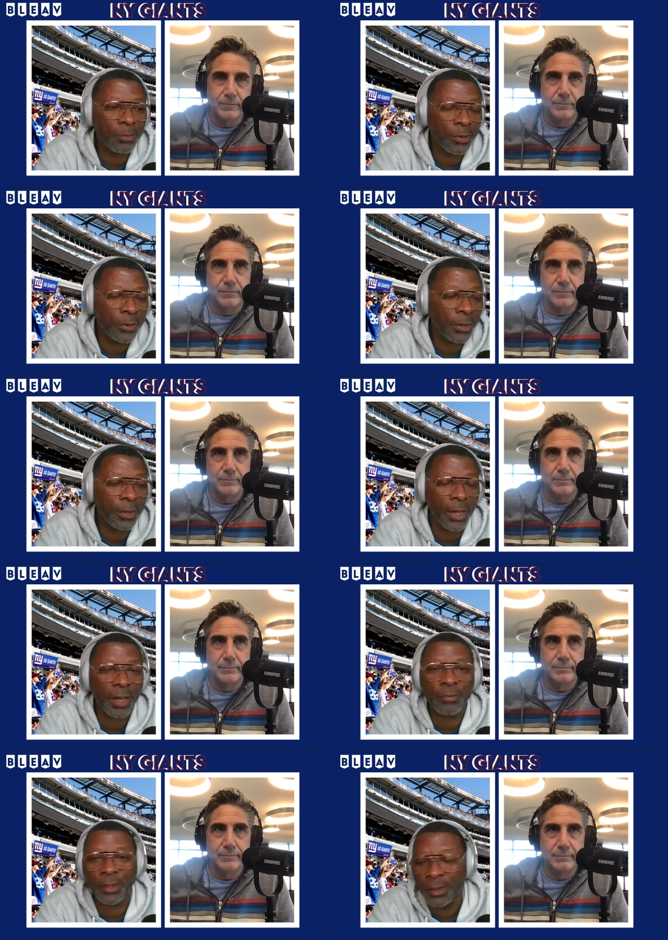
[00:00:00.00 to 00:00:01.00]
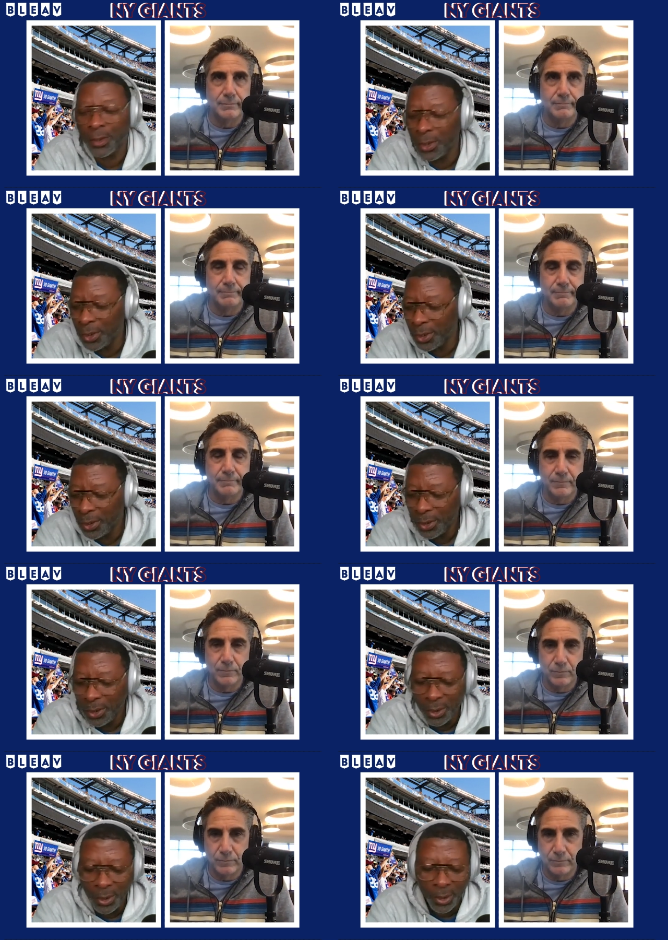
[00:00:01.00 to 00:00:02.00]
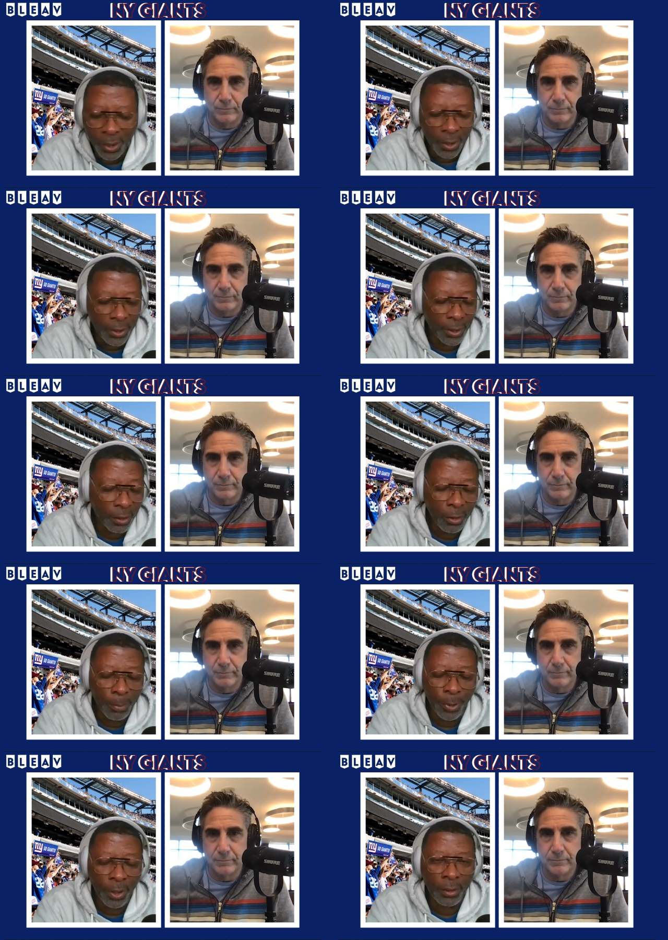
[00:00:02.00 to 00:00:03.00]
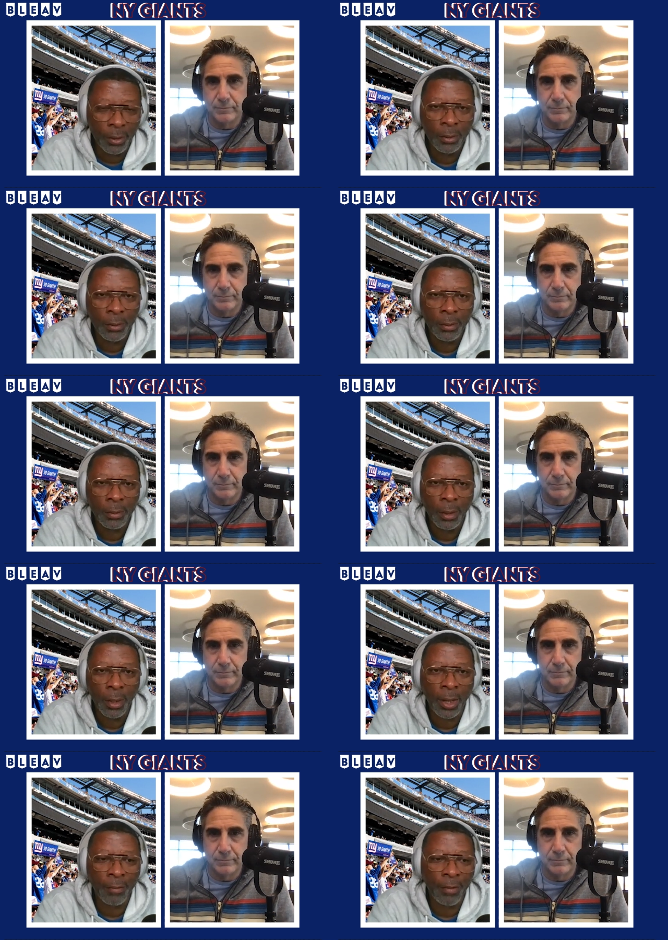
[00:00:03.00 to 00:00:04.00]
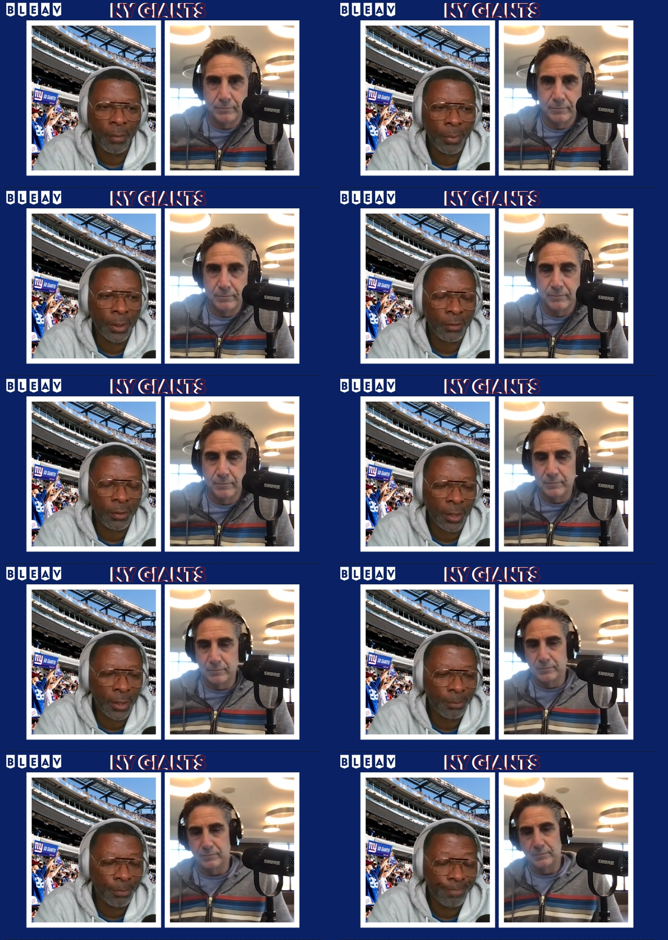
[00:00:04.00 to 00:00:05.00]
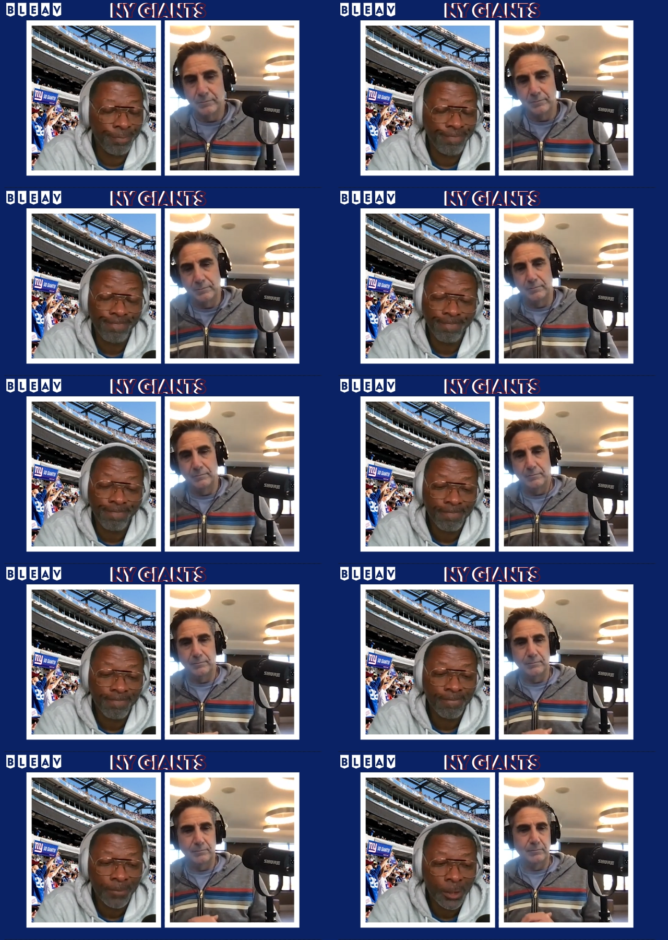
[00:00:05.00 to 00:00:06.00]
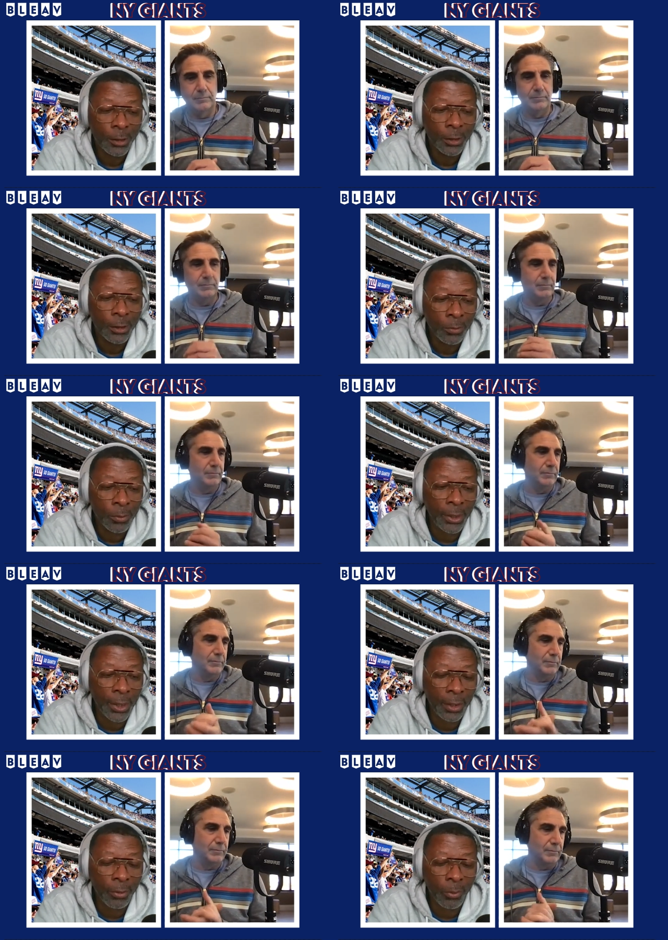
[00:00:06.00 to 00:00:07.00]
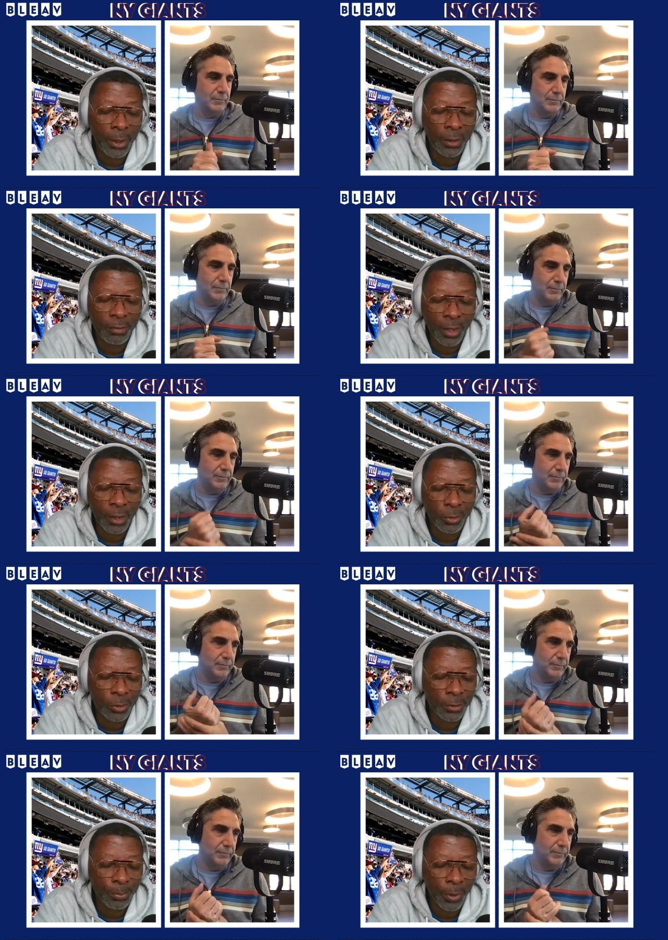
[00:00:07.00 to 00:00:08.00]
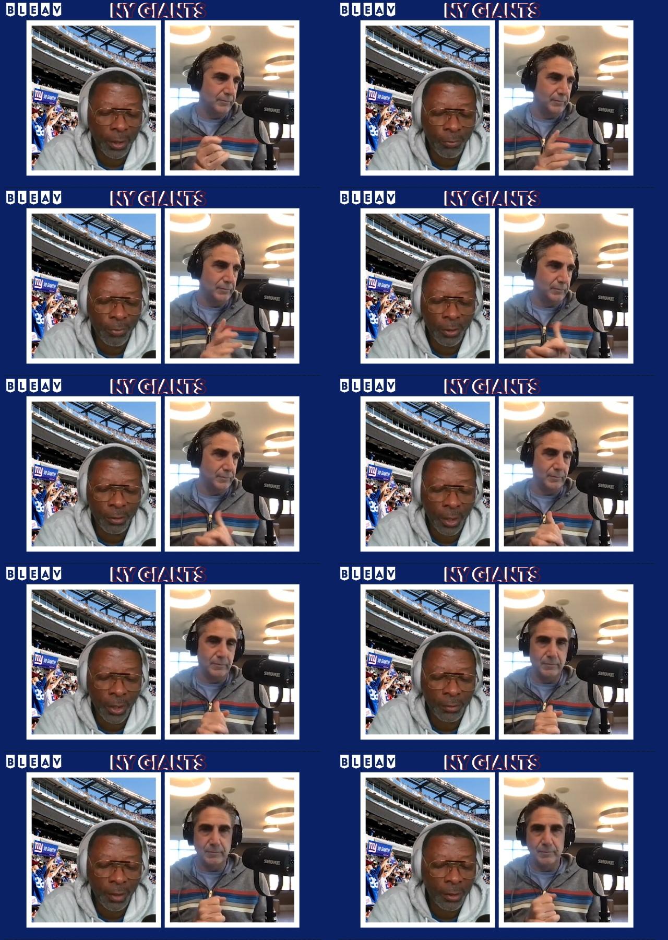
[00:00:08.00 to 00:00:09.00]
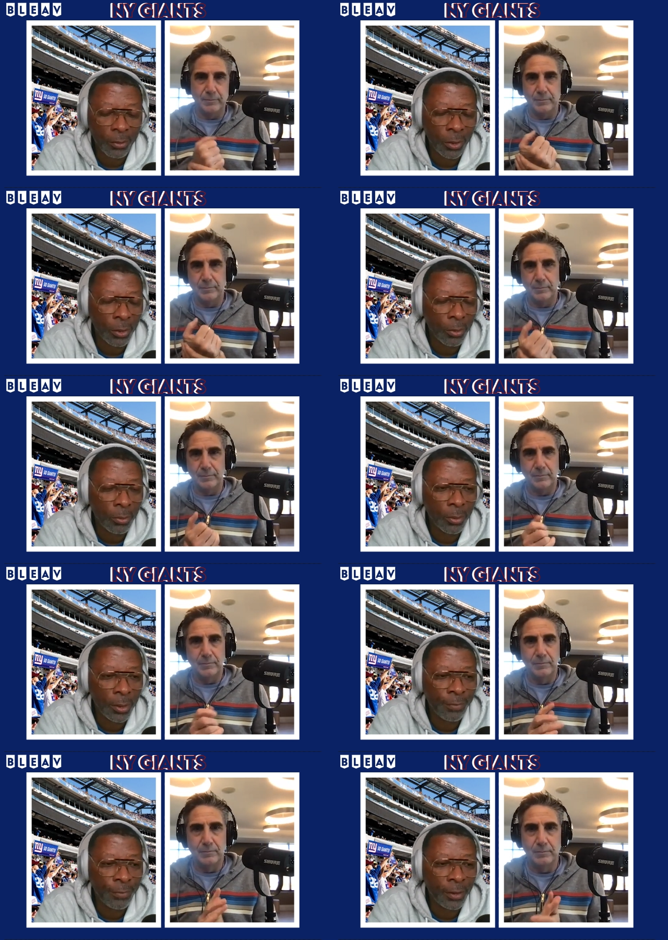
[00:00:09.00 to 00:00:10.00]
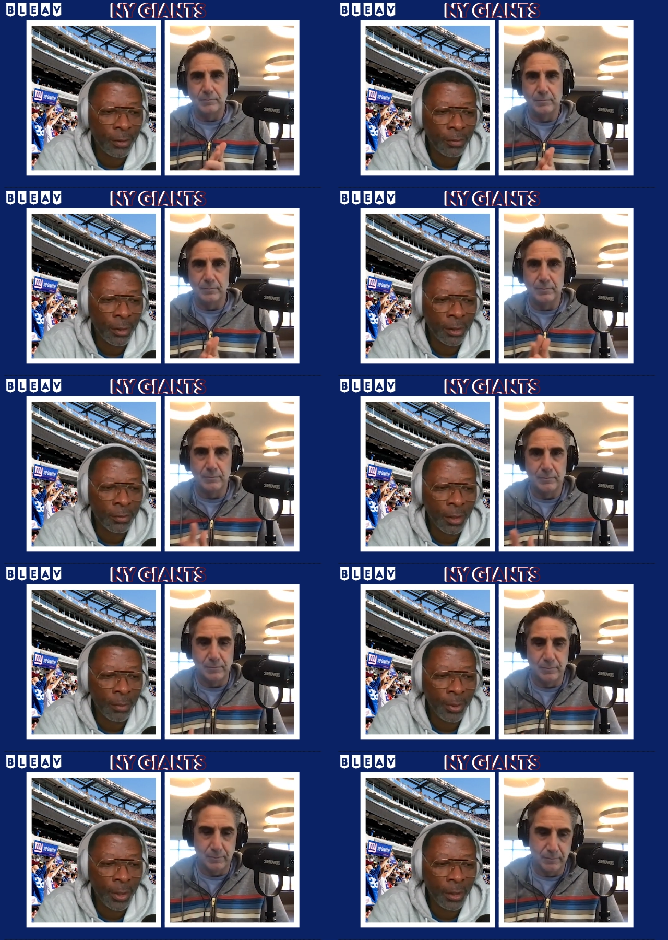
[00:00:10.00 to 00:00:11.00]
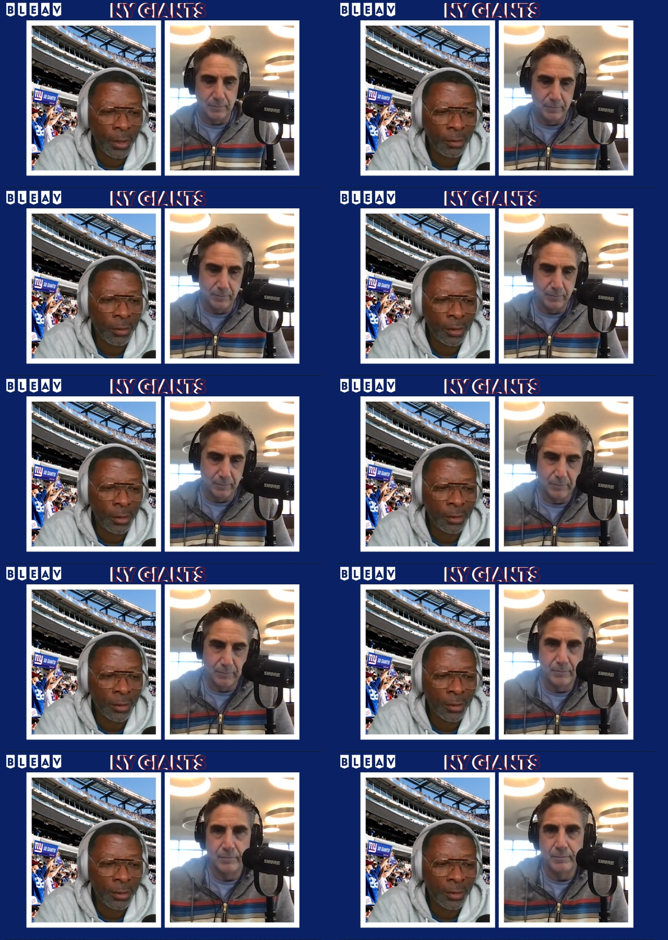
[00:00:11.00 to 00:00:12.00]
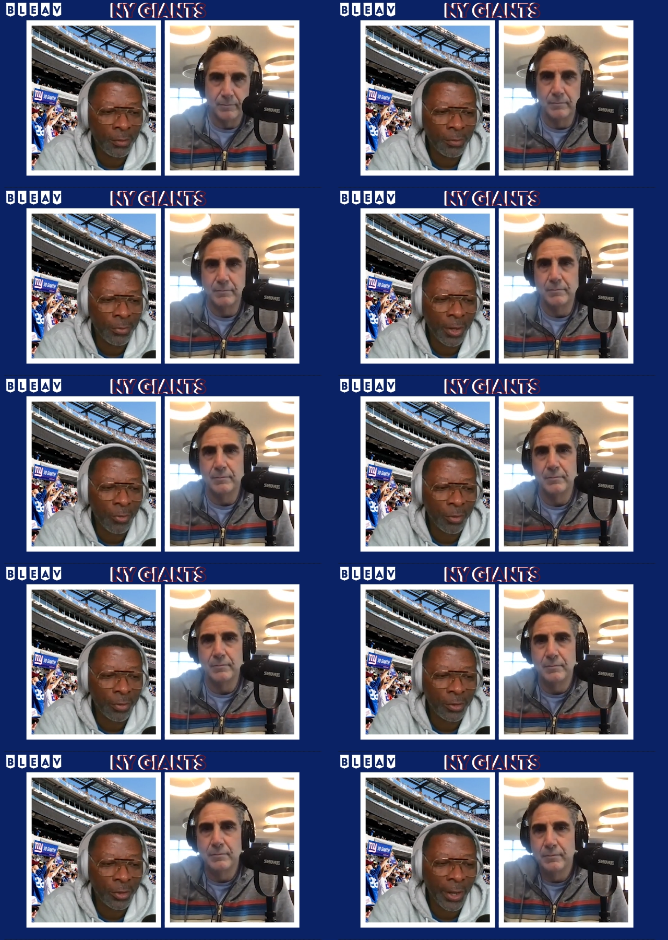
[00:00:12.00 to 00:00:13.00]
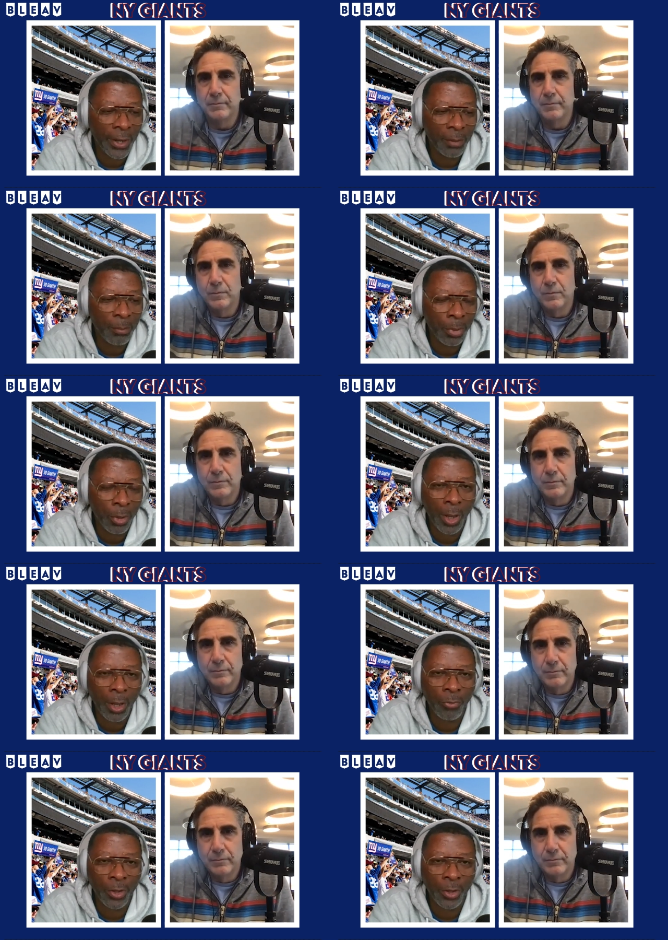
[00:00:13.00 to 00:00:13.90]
Speaker 1: so they're going to have to get a little bit out of him, but um, right now the way this schedule is breaking for the Giants, I don't know if it's it's going to be in a in favor of a giant blowout